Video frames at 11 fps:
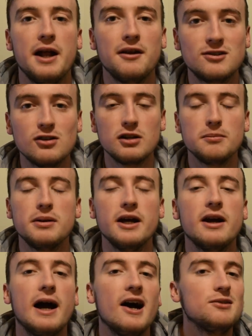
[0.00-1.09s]
And a certain
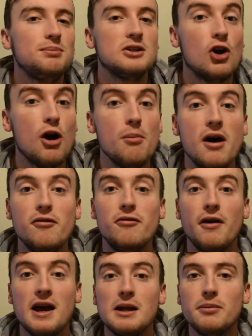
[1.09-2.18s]
player has become
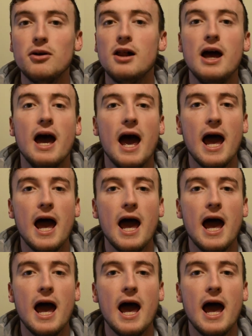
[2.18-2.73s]
available,